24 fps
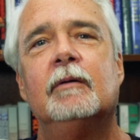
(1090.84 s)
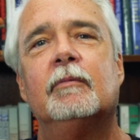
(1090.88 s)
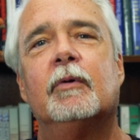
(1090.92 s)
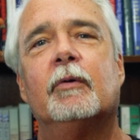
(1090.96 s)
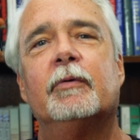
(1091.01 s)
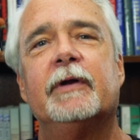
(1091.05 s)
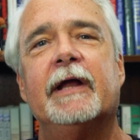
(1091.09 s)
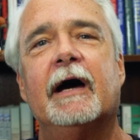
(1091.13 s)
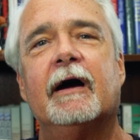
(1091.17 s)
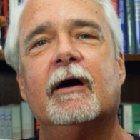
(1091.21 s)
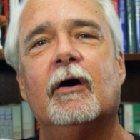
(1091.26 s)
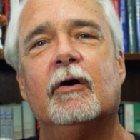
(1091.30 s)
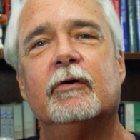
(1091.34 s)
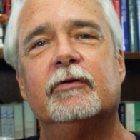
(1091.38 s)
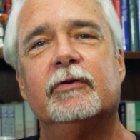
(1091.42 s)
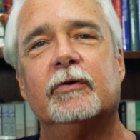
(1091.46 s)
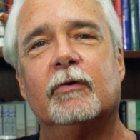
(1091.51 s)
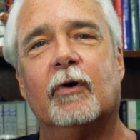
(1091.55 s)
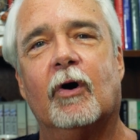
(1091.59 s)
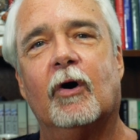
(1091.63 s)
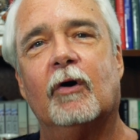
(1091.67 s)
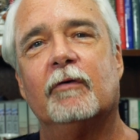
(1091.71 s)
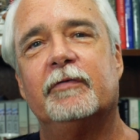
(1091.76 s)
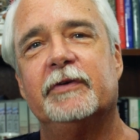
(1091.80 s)
But without going
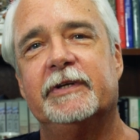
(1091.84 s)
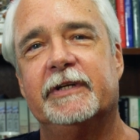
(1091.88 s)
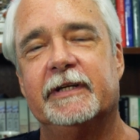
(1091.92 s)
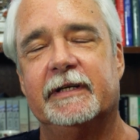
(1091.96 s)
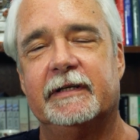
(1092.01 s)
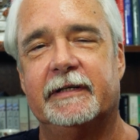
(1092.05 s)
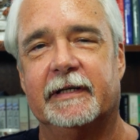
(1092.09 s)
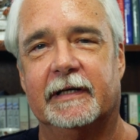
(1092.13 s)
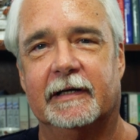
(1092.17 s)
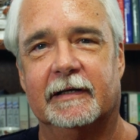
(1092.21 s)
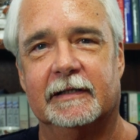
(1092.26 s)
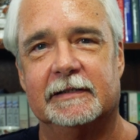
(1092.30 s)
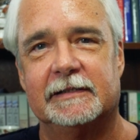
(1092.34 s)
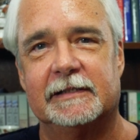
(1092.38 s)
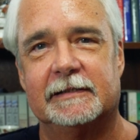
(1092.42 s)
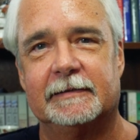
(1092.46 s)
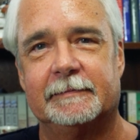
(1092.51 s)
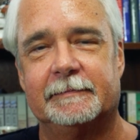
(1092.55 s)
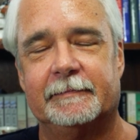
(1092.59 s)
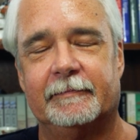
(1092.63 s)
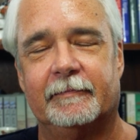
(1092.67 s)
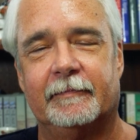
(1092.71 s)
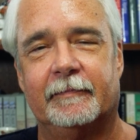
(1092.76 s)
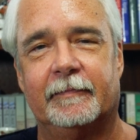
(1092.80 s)
through all the details,
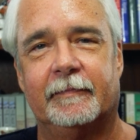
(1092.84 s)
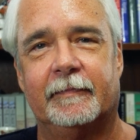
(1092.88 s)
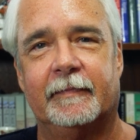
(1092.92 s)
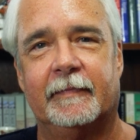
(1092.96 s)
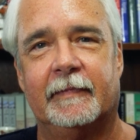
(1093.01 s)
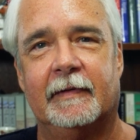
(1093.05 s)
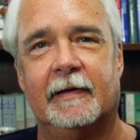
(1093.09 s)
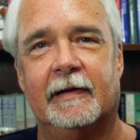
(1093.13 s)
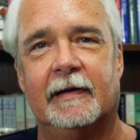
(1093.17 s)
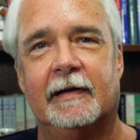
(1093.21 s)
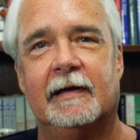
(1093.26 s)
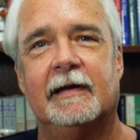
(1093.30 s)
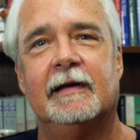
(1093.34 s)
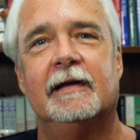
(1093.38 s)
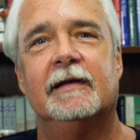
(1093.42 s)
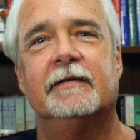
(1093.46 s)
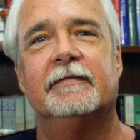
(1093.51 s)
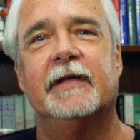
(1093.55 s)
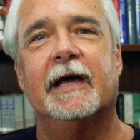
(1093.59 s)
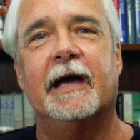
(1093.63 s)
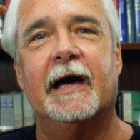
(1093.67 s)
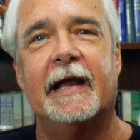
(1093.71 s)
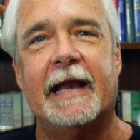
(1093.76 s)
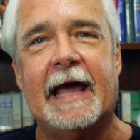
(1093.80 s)

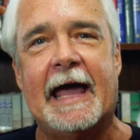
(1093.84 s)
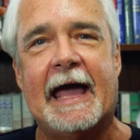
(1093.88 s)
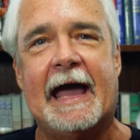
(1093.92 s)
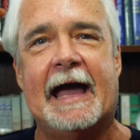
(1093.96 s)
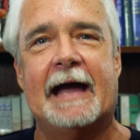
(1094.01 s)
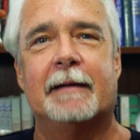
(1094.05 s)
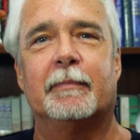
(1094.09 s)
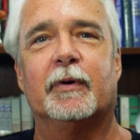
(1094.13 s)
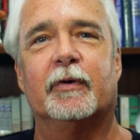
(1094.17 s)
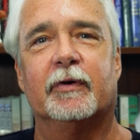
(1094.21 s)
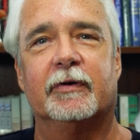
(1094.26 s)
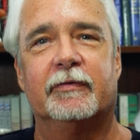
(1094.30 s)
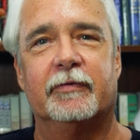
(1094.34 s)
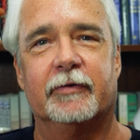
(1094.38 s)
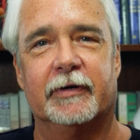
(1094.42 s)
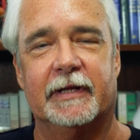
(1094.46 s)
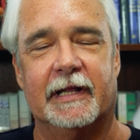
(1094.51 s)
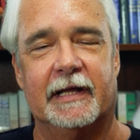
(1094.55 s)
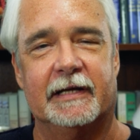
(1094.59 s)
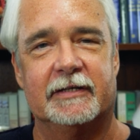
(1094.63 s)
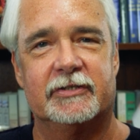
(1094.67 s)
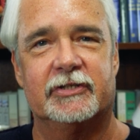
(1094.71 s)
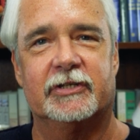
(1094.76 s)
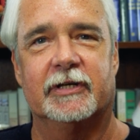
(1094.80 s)
they got hammered for
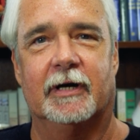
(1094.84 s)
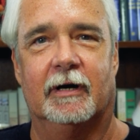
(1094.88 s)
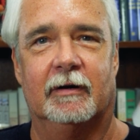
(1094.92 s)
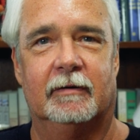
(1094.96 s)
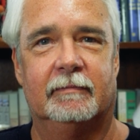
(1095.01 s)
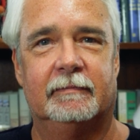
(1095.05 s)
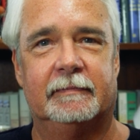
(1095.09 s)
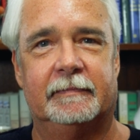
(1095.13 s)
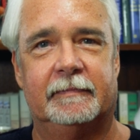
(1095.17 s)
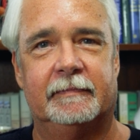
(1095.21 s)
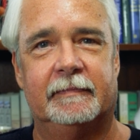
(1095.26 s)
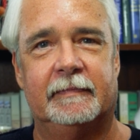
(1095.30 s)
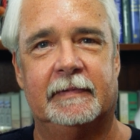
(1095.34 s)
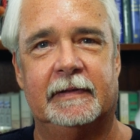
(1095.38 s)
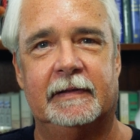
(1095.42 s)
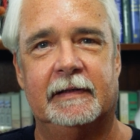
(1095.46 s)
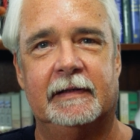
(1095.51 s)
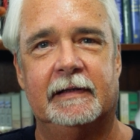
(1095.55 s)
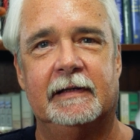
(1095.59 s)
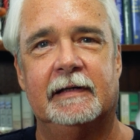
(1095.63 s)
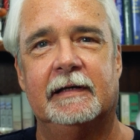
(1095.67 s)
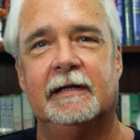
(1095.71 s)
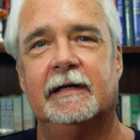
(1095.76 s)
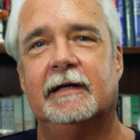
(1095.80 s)
that show.
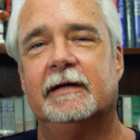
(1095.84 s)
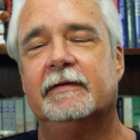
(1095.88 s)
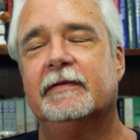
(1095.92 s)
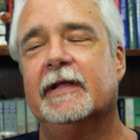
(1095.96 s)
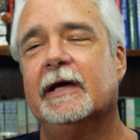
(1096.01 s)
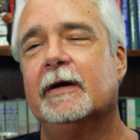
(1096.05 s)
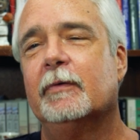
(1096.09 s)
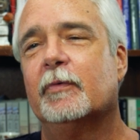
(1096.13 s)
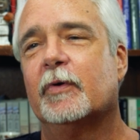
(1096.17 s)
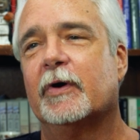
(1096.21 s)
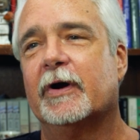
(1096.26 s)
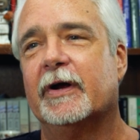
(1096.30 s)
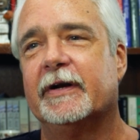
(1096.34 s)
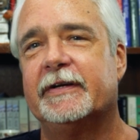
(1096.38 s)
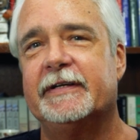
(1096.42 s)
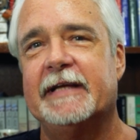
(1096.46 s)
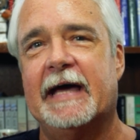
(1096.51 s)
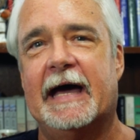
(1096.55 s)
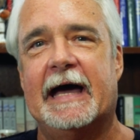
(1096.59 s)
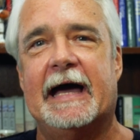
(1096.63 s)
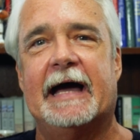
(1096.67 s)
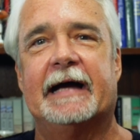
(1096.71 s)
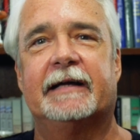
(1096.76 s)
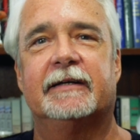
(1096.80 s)
They were
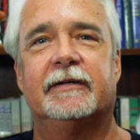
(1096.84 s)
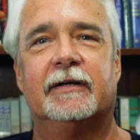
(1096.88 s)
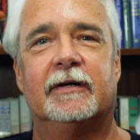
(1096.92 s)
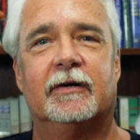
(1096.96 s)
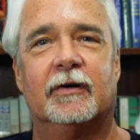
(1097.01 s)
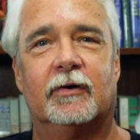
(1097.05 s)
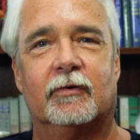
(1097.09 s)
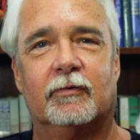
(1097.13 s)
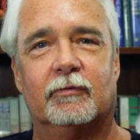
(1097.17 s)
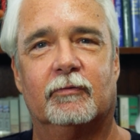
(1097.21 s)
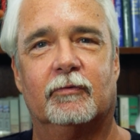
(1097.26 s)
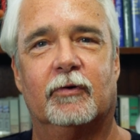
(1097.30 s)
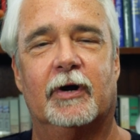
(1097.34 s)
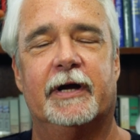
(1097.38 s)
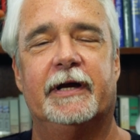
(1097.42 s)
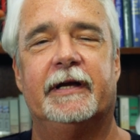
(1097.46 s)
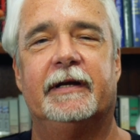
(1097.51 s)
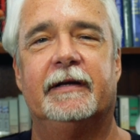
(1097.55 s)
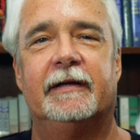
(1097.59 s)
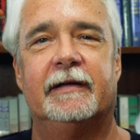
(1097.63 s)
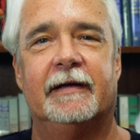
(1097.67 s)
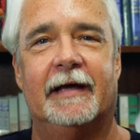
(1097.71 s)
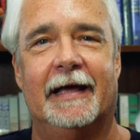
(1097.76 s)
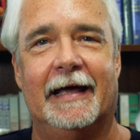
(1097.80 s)
attacked
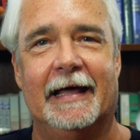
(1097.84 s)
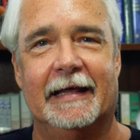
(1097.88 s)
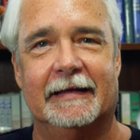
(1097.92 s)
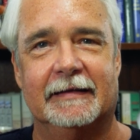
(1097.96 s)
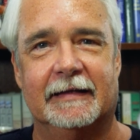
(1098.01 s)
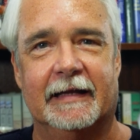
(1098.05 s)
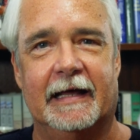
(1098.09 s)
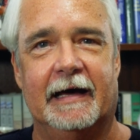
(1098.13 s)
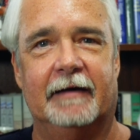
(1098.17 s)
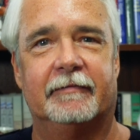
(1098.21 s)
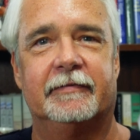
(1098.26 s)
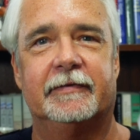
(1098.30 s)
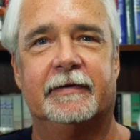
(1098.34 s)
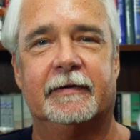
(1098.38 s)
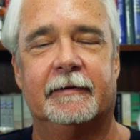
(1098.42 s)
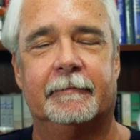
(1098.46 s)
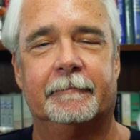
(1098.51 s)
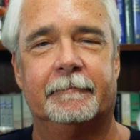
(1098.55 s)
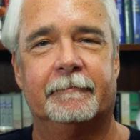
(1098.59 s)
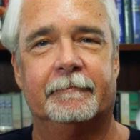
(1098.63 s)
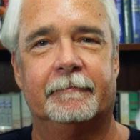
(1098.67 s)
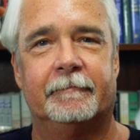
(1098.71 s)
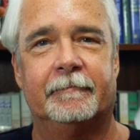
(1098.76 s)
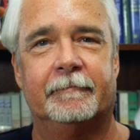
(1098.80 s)
right and left.
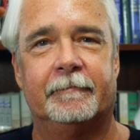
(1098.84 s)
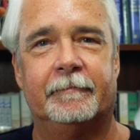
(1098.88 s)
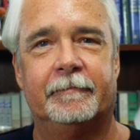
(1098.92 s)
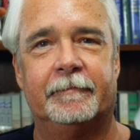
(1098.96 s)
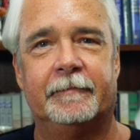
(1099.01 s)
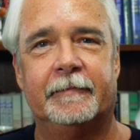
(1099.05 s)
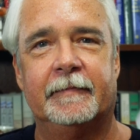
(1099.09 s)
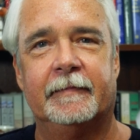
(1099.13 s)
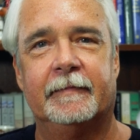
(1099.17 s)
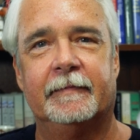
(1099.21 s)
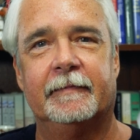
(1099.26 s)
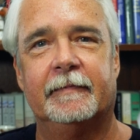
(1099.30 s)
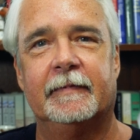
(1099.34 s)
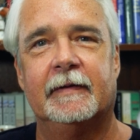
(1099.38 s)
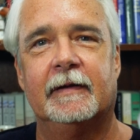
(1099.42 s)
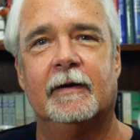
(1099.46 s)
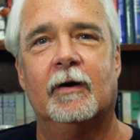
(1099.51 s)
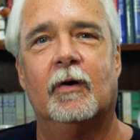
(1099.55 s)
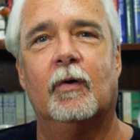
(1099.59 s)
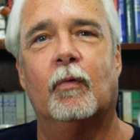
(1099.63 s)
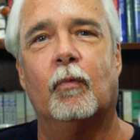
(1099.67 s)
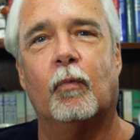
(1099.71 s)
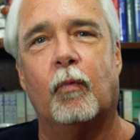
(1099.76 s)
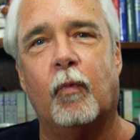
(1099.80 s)

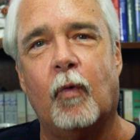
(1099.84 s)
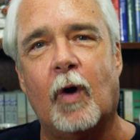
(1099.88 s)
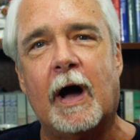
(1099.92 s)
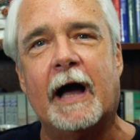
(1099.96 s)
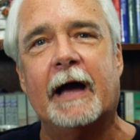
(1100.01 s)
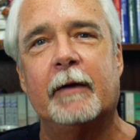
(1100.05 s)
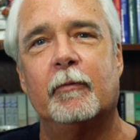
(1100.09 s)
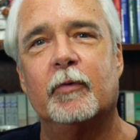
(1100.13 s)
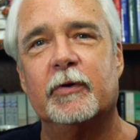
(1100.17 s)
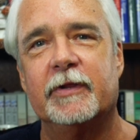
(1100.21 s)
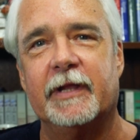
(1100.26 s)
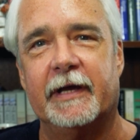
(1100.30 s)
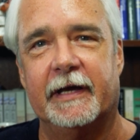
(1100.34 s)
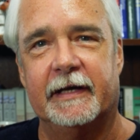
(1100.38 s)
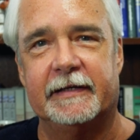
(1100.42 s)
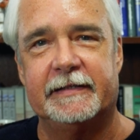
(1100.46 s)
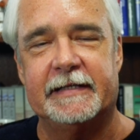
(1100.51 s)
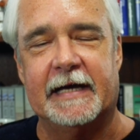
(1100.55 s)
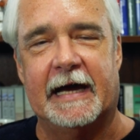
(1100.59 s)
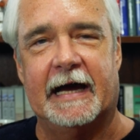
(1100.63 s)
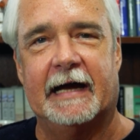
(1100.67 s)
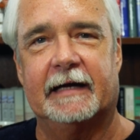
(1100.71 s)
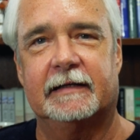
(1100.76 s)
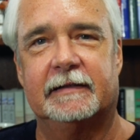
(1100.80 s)
Why were they
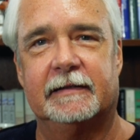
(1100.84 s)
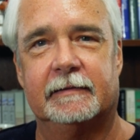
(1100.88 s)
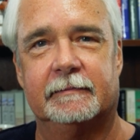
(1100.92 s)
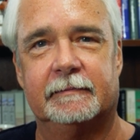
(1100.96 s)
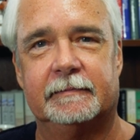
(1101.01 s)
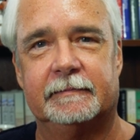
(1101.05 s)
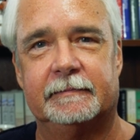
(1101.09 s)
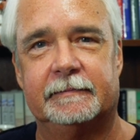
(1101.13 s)
attacked?